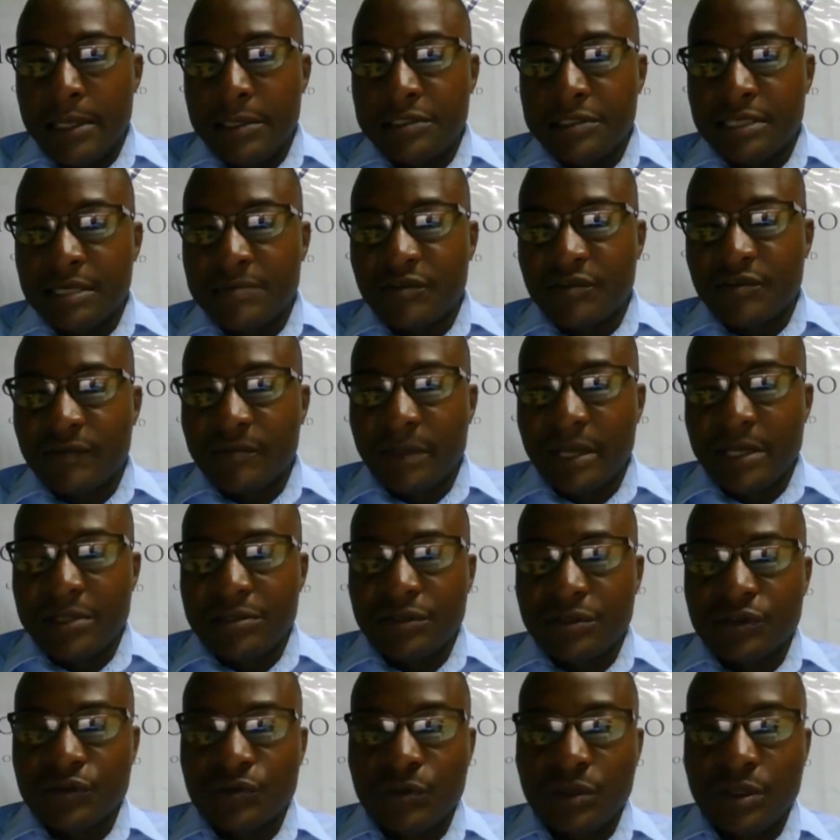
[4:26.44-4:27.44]
in terms of
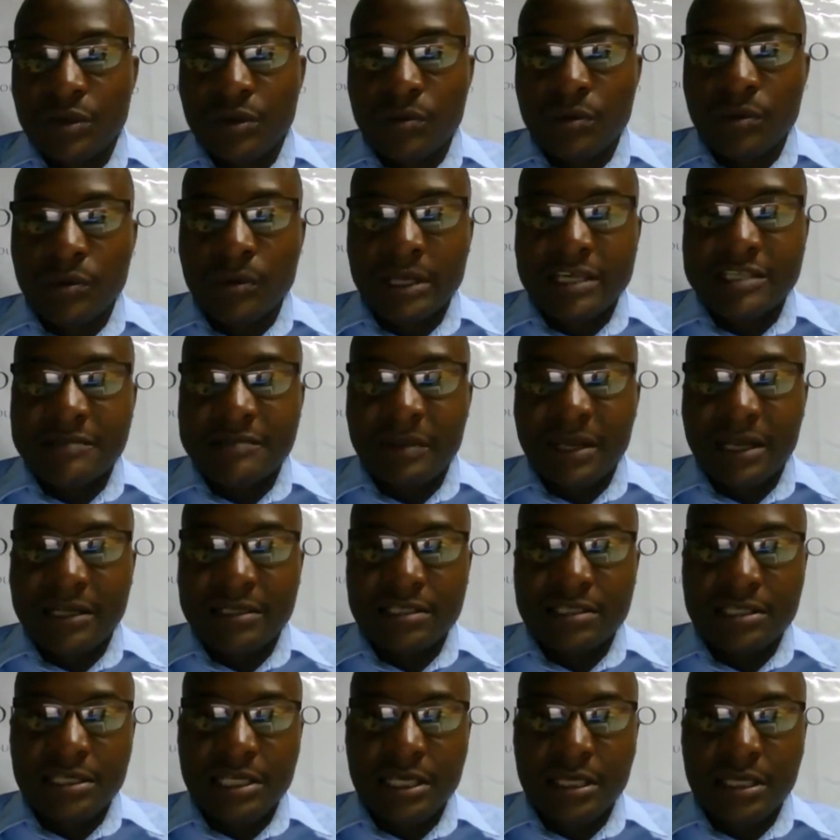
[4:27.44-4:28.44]
metals, we
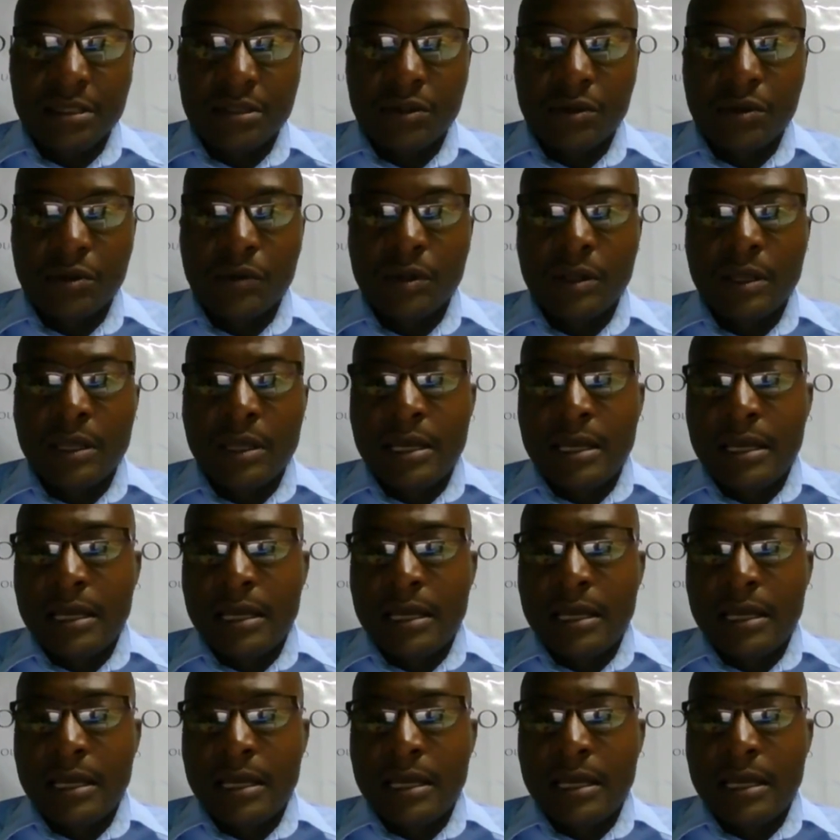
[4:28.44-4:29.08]
expect nickel,